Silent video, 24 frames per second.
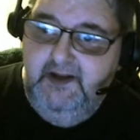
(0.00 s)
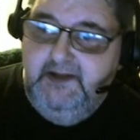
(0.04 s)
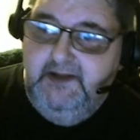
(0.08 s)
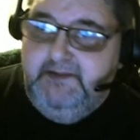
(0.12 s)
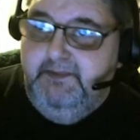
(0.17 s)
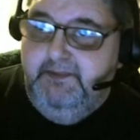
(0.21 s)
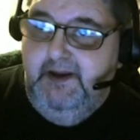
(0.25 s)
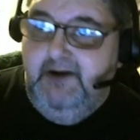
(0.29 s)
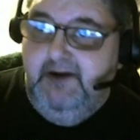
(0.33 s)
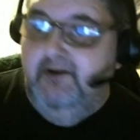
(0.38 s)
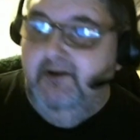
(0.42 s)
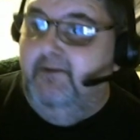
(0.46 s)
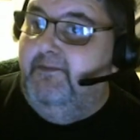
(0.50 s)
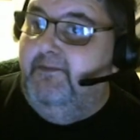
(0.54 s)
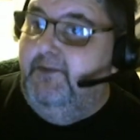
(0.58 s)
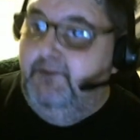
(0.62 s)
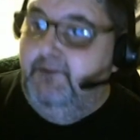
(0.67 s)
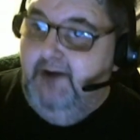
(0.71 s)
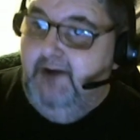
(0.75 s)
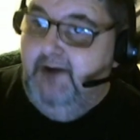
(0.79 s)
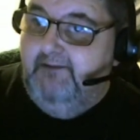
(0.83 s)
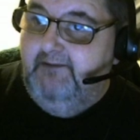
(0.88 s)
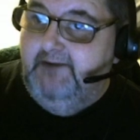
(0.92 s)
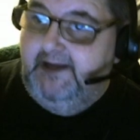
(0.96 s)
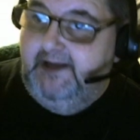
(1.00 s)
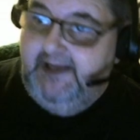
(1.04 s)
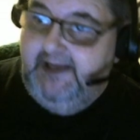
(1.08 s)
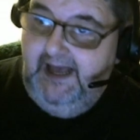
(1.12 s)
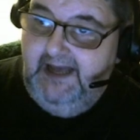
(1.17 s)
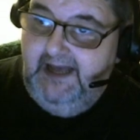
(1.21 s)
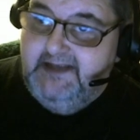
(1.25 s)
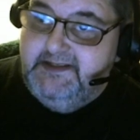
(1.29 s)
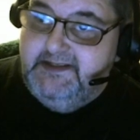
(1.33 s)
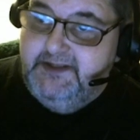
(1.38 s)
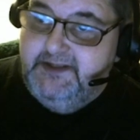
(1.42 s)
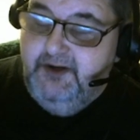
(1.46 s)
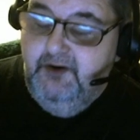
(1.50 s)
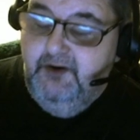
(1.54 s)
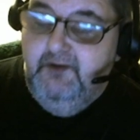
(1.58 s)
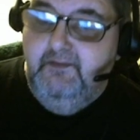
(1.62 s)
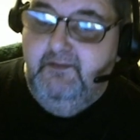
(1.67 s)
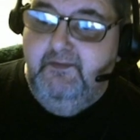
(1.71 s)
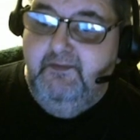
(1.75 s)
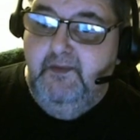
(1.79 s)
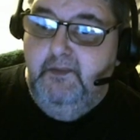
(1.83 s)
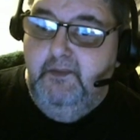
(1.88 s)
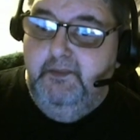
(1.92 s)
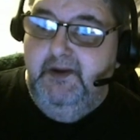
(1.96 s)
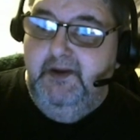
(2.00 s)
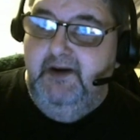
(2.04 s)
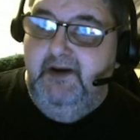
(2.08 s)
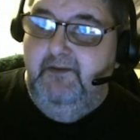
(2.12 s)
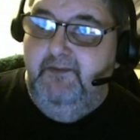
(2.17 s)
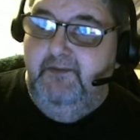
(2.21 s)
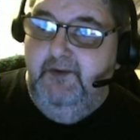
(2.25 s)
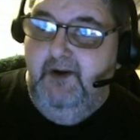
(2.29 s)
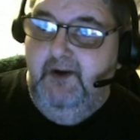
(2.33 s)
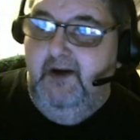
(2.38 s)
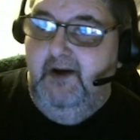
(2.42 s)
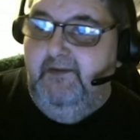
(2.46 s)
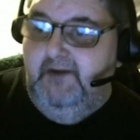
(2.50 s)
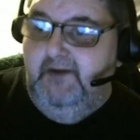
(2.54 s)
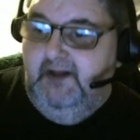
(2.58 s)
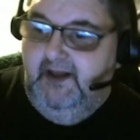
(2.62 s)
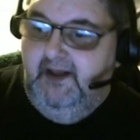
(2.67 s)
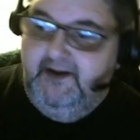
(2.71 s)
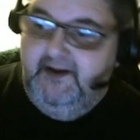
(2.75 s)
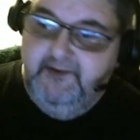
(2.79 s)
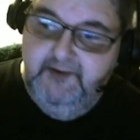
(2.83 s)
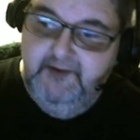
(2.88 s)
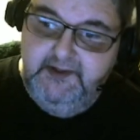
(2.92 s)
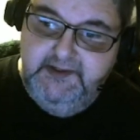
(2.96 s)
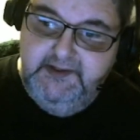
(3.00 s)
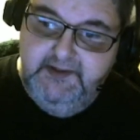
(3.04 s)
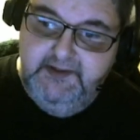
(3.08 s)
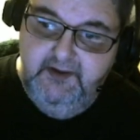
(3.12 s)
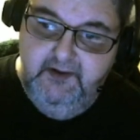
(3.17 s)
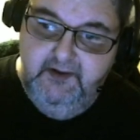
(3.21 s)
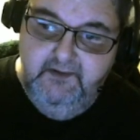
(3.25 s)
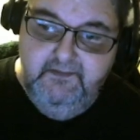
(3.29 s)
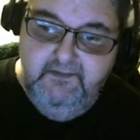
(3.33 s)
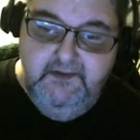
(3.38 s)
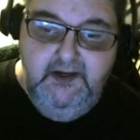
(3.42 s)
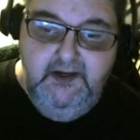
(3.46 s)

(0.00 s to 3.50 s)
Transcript: it's better if you have a gas stove, but if you have an electric stove,